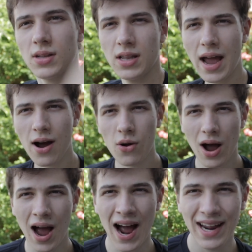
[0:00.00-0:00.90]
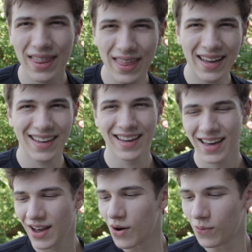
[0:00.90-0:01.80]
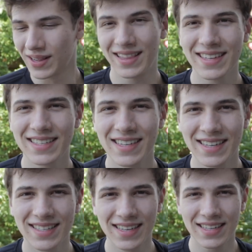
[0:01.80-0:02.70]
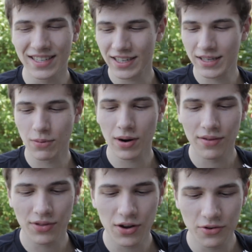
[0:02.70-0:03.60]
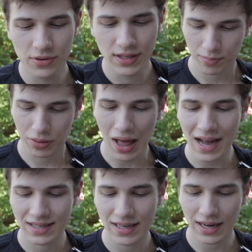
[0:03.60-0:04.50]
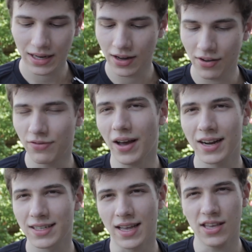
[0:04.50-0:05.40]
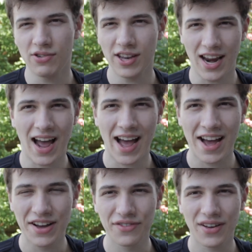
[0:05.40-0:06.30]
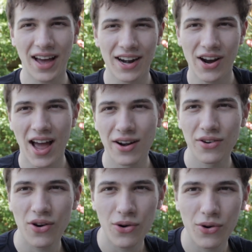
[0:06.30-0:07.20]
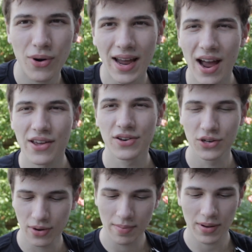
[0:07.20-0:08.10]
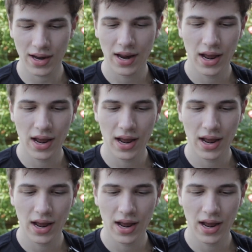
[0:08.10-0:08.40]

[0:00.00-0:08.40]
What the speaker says: Now, I think what this is just one of those plastic effects that you can have. I don't know quite how you do it, but